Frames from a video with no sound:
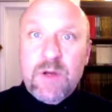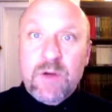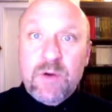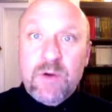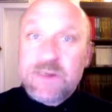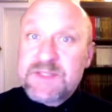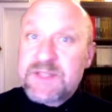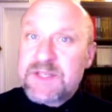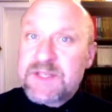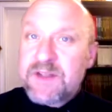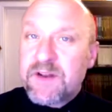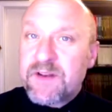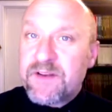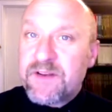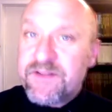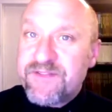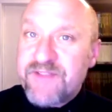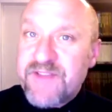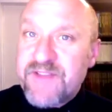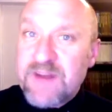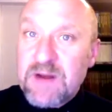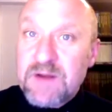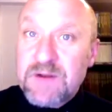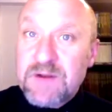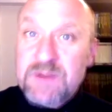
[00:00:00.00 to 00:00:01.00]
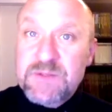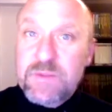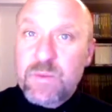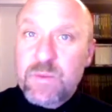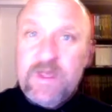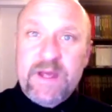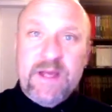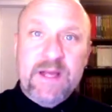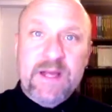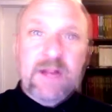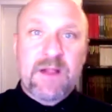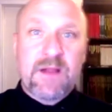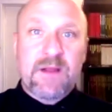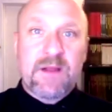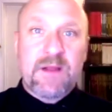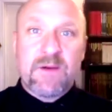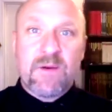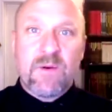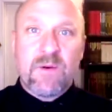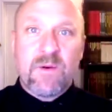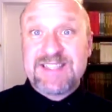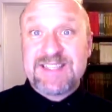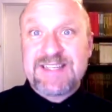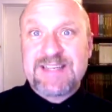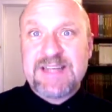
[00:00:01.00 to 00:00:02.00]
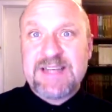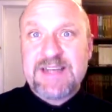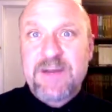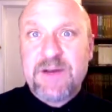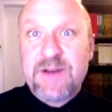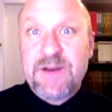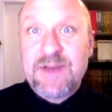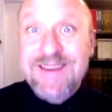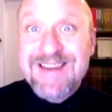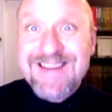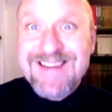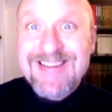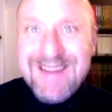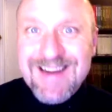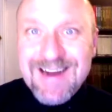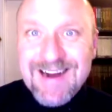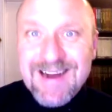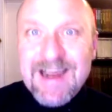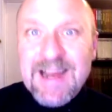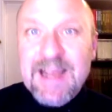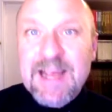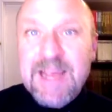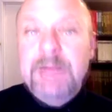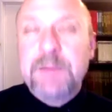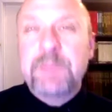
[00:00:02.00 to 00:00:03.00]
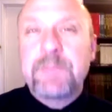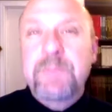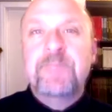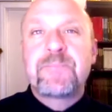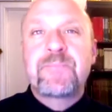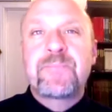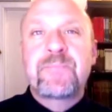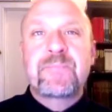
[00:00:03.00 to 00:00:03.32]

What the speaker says: Go sit on a Ferris wheel, sit down and die.